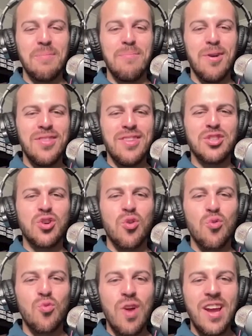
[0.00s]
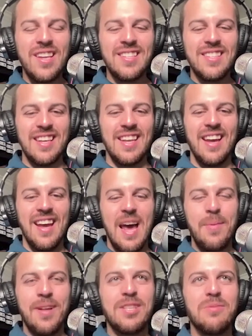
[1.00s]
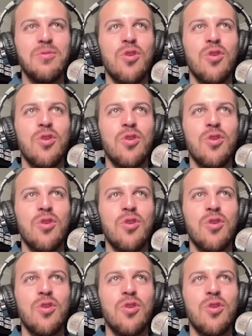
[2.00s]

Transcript: month is crazy. I mean, that's some